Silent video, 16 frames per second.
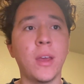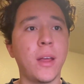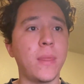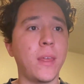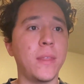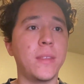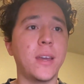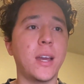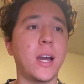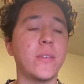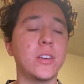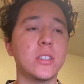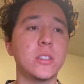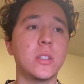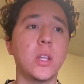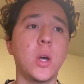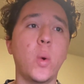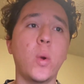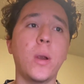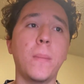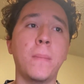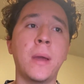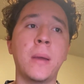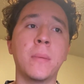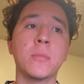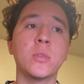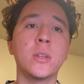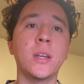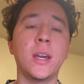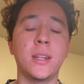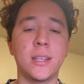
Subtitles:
that they have a slower memory and